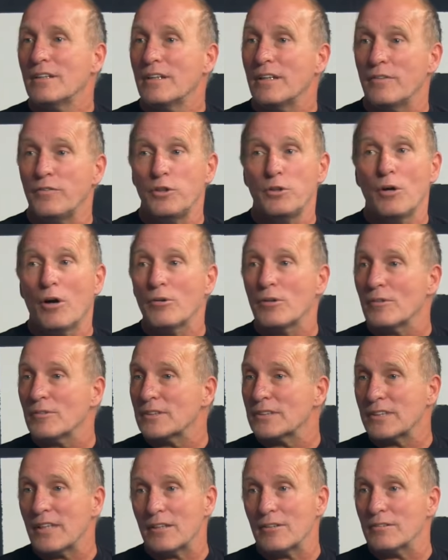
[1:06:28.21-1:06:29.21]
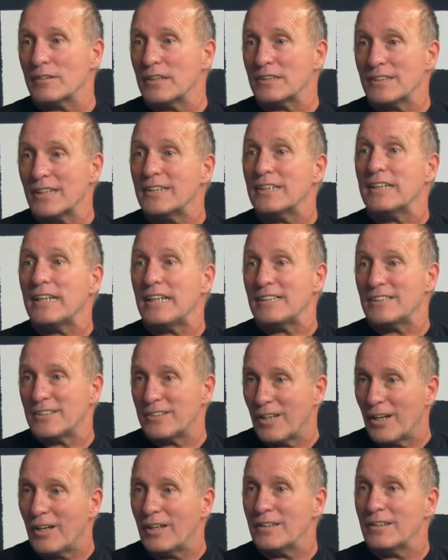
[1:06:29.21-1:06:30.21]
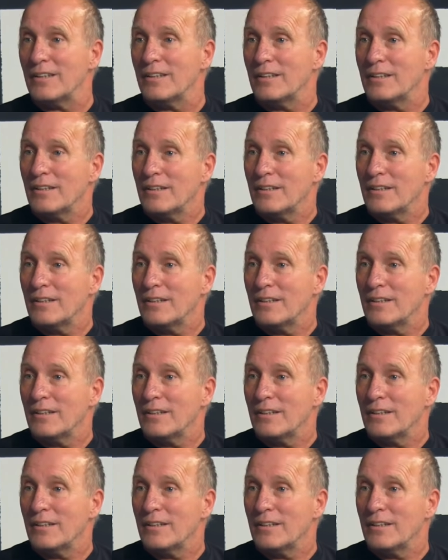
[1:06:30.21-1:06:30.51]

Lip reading: If you all don't settle this, it needs done.